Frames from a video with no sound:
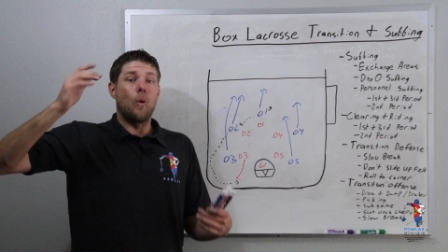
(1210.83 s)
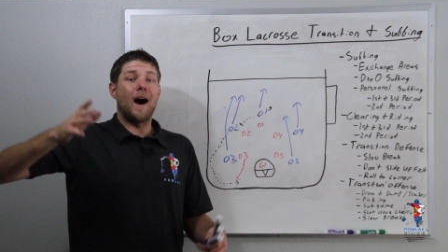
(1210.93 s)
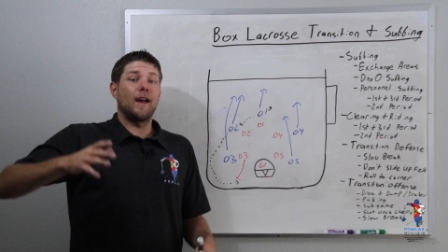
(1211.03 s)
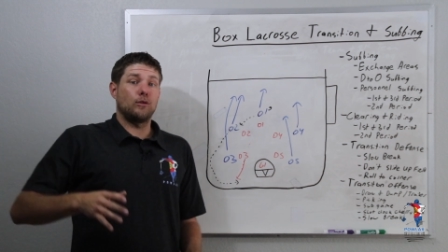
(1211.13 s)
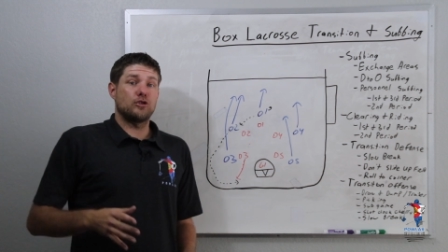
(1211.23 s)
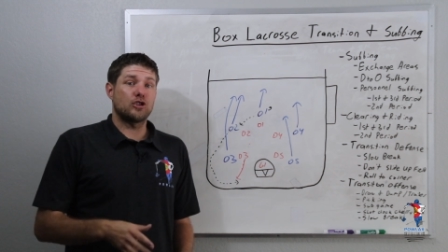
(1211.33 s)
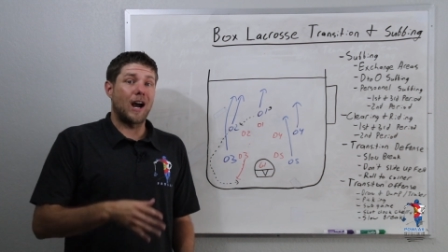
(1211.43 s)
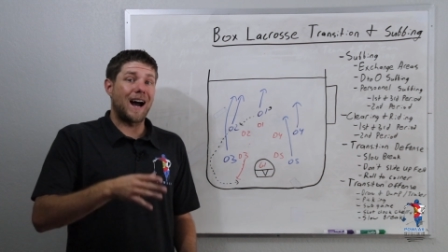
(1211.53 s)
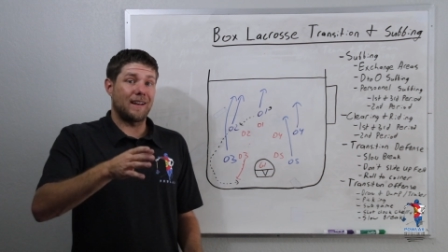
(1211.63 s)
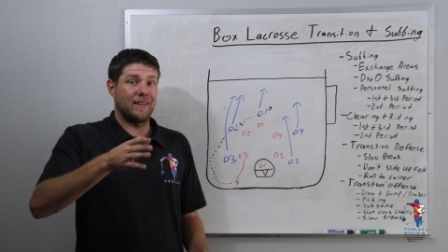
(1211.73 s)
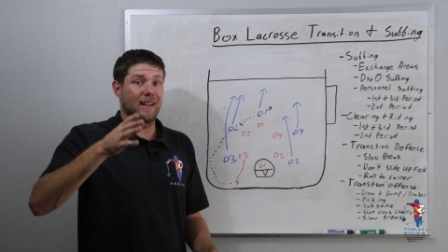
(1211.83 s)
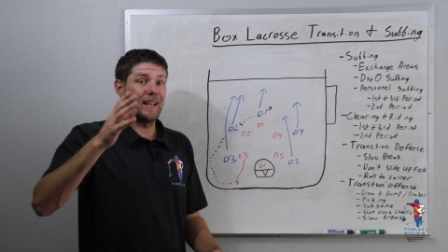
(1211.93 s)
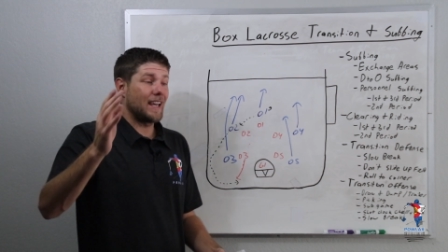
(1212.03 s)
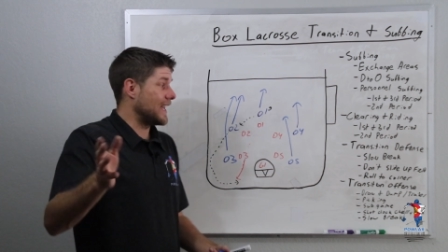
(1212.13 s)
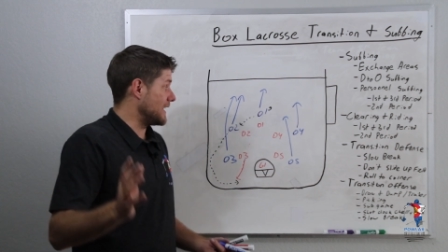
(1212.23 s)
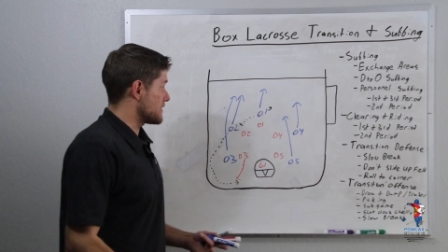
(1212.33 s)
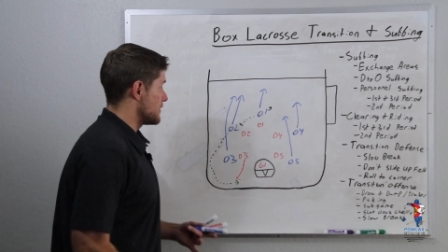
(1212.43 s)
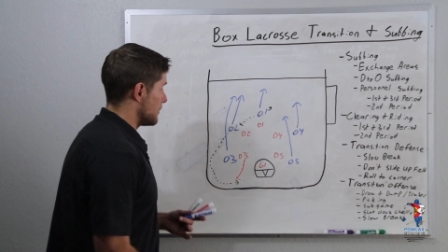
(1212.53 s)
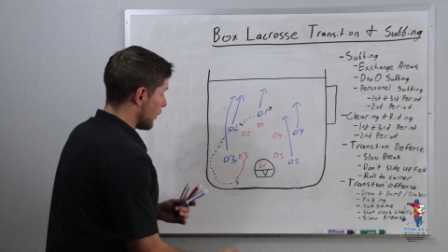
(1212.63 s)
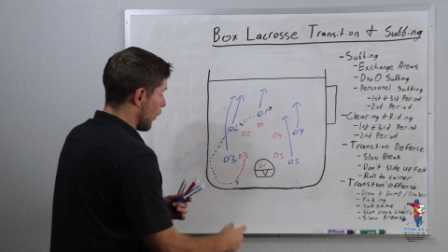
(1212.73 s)
wild shot that hits
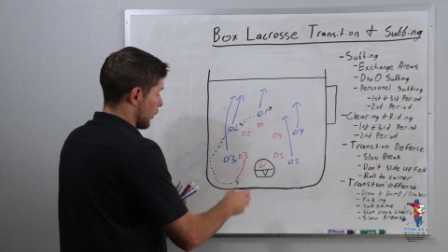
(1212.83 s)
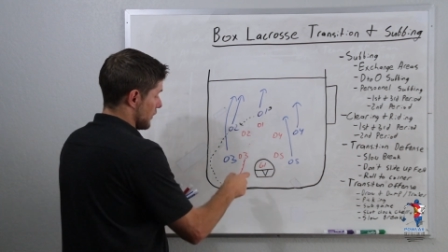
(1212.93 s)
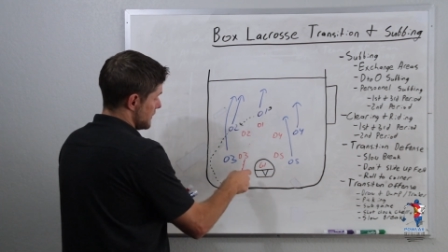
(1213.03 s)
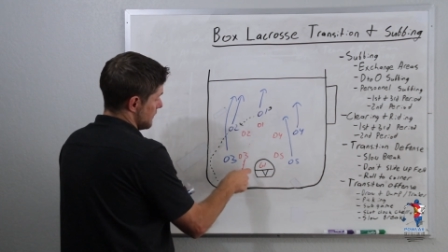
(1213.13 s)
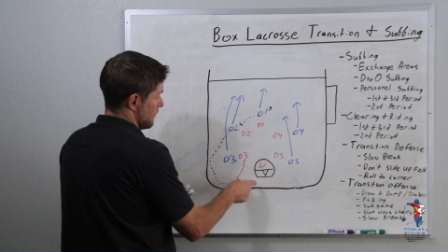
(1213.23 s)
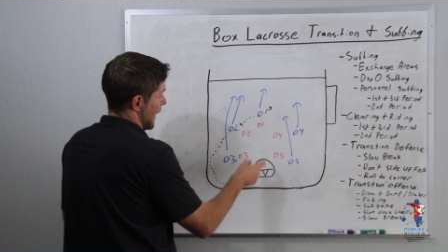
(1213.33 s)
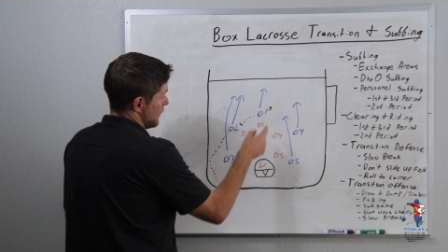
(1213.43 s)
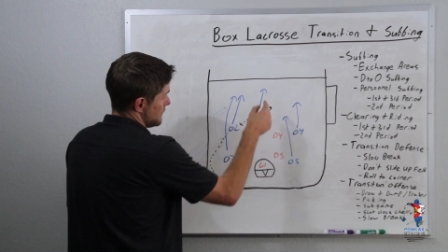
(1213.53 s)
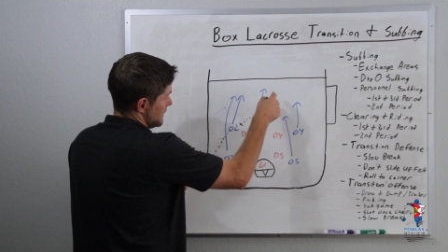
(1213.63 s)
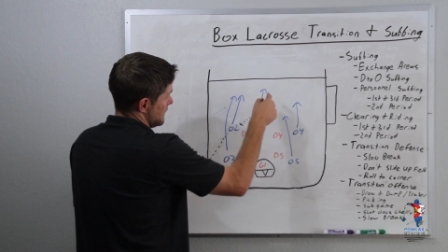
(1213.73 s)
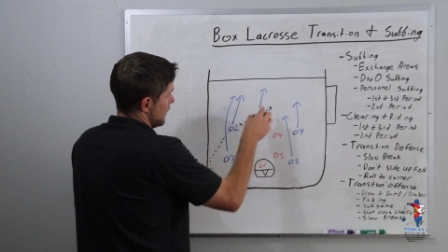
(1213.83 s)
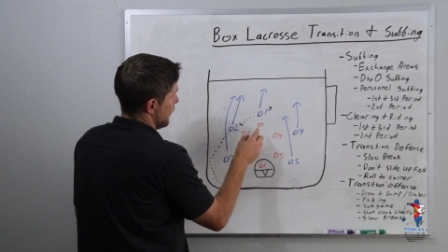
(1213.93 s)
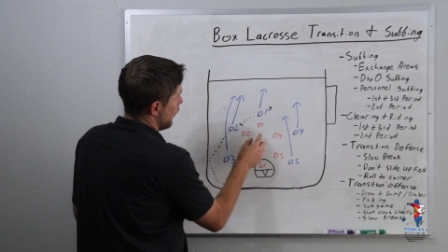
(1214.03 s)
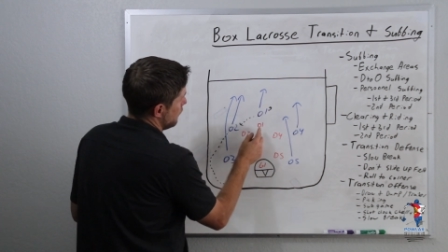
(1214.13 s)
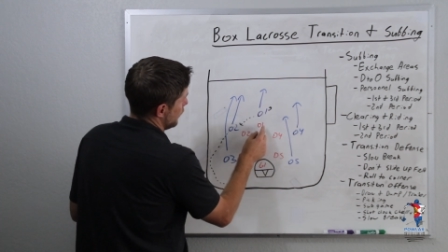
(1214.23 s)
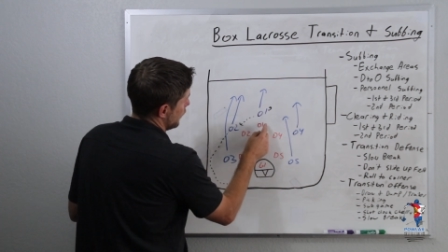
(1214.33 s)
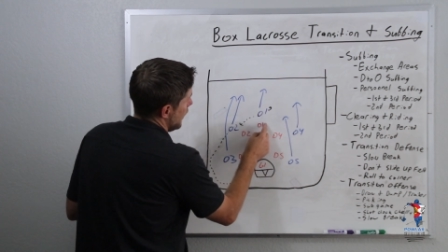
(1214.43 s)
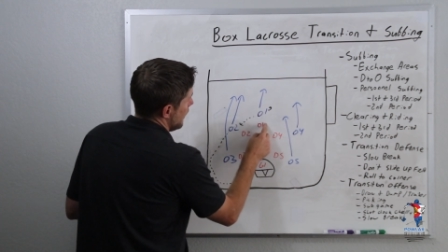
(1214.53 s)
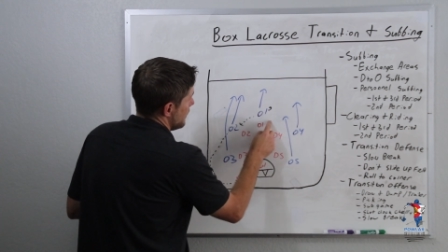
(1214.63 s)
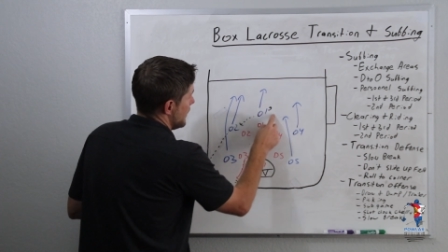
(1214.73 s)
the boards, bounces up over,
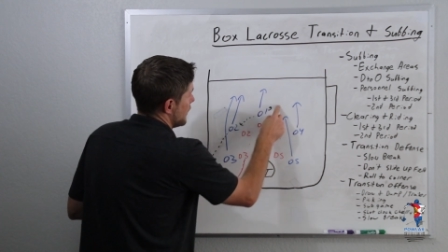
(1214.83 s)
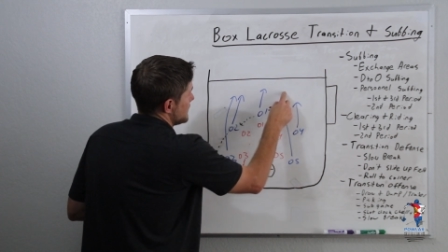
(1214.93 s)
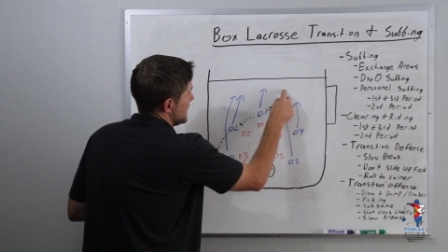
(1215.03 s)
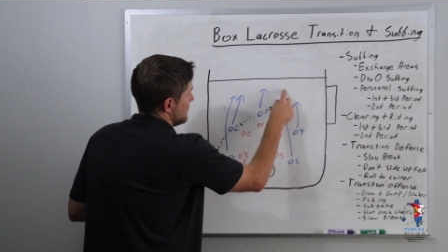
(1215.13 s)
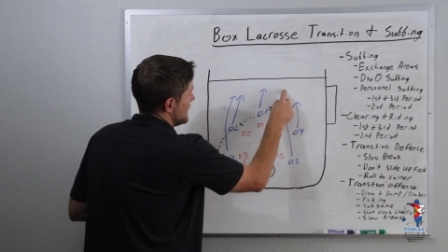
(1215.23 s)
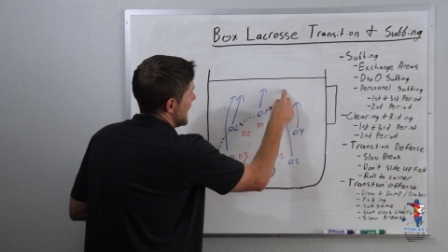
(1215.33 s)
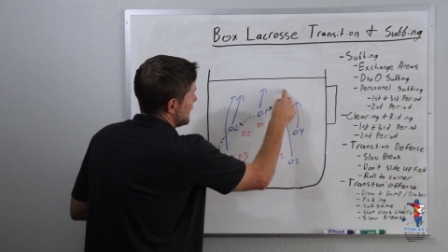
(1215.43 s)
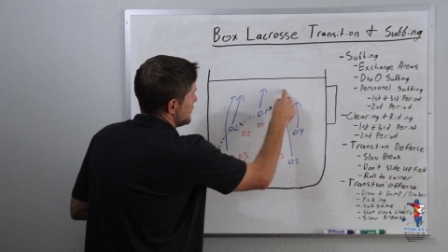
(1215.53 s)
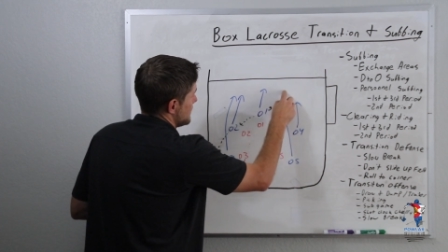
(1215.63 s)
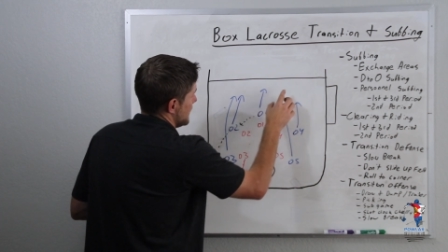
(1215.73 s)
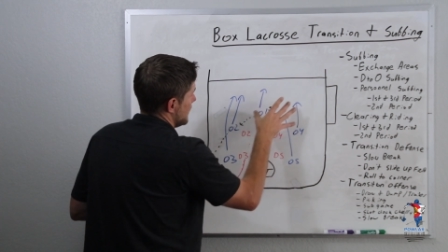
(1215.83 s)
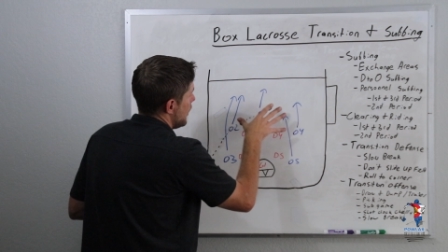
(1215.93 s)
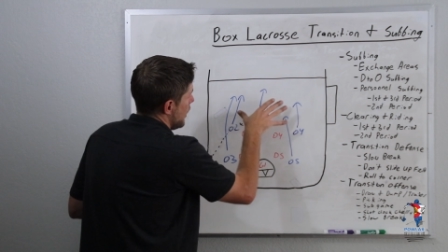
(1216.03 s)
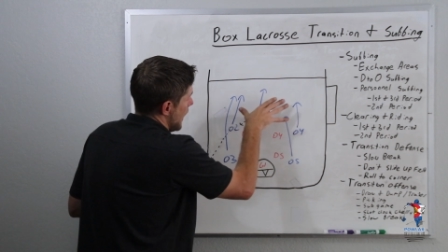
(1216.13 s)
their team catches it,